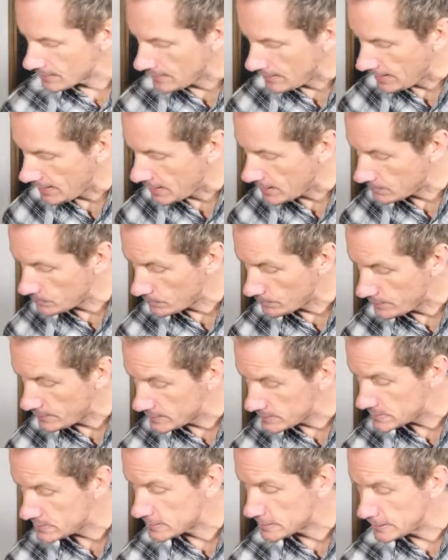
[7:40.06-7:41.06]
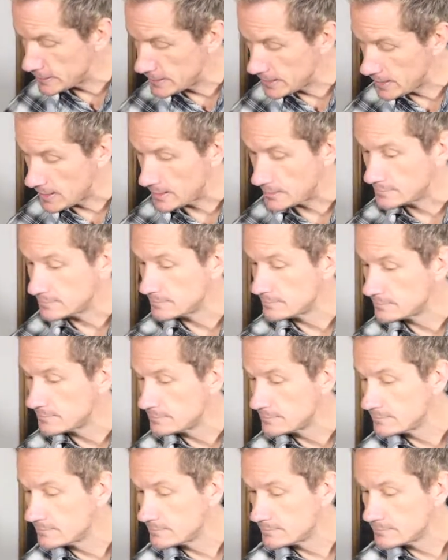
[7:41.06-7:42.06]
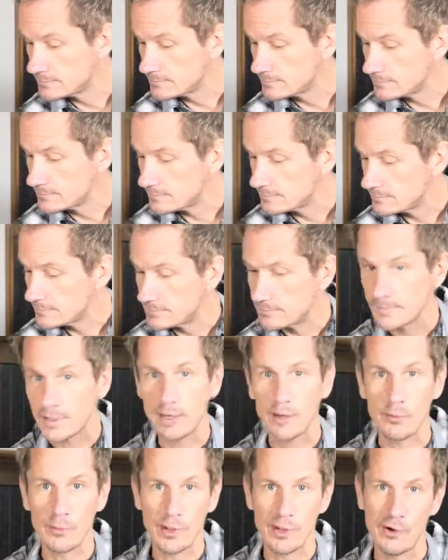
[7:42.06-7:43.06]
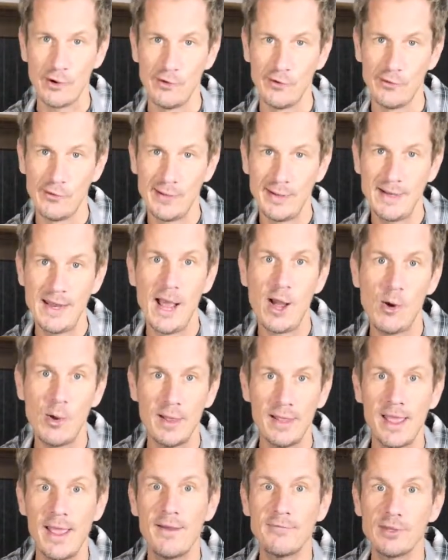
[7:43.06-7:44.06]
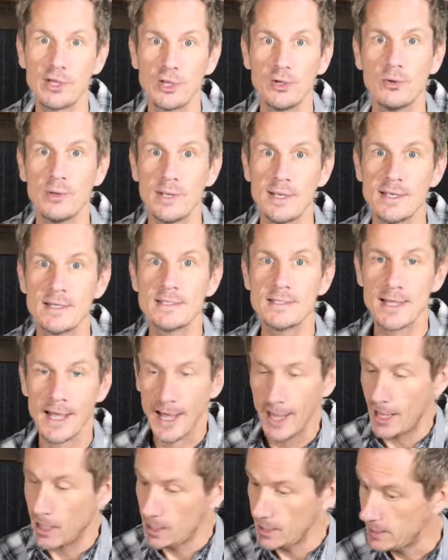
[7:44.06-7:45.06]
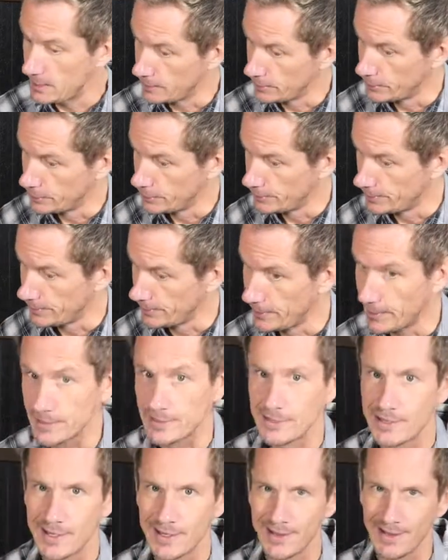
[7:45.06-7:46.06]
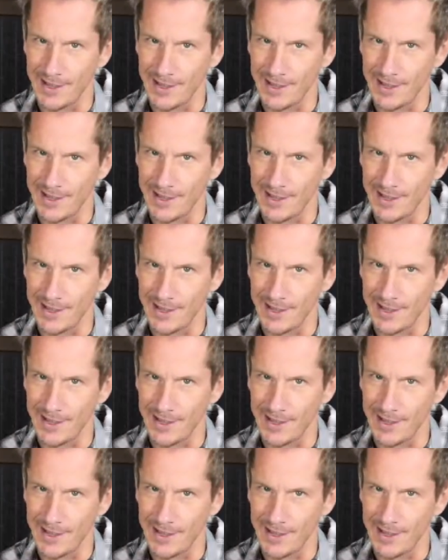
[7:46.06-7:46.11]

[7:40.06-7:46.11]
And we're basically done. There we go. Now all I have to do is eat it.